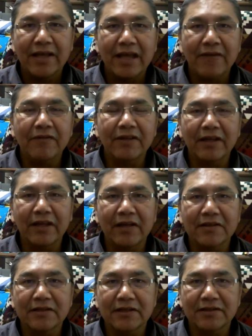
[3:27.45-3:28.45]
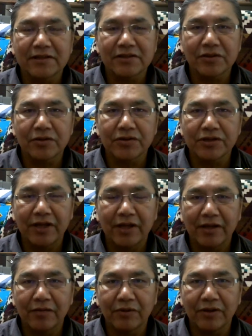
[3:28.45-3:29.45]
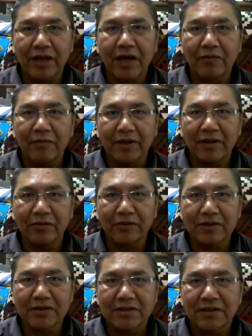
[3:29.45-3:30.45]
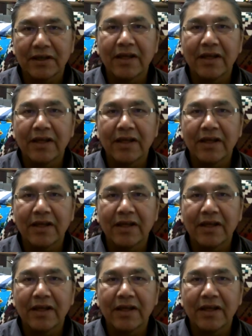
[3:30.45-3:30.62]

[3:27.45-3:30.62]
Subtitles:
everything else that's associated with how money works,